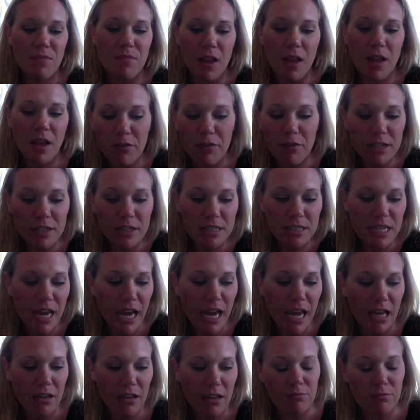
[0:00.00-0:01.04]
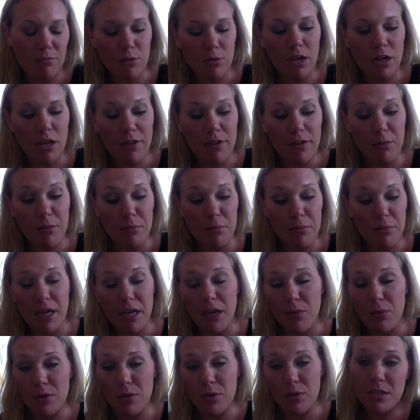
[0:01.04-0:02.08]
every day, or every Monday,
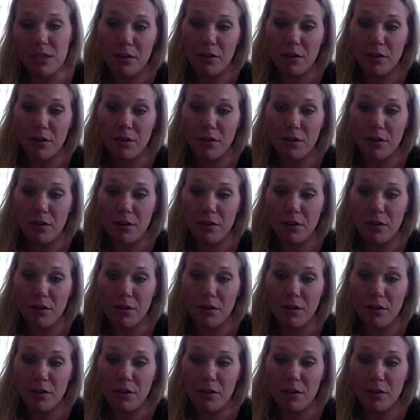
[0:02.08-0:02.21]
Wednesday,